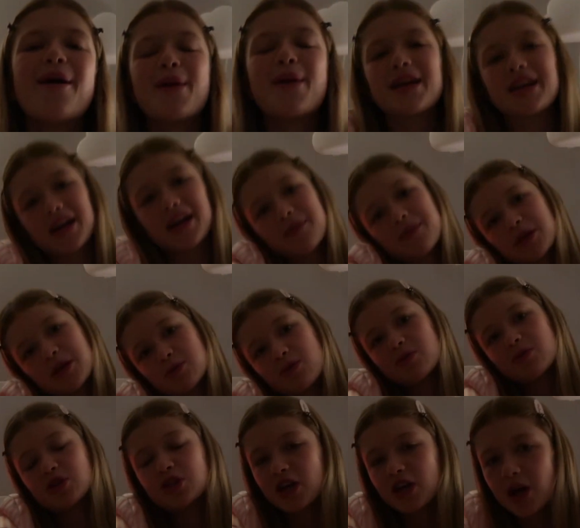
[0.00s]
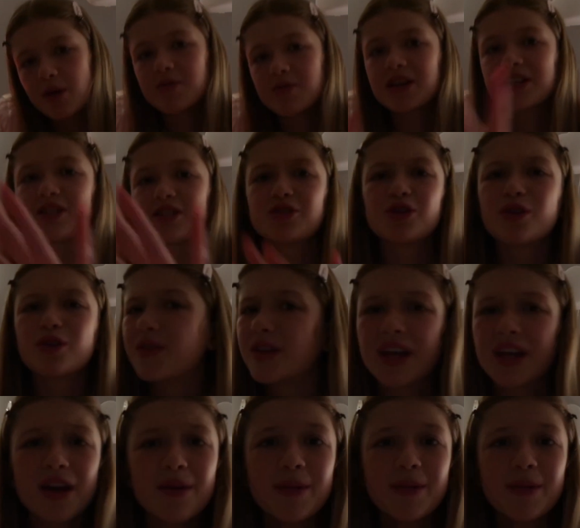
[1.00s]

And yeah, that's pretty much it. I hope you guys enjoyed the video.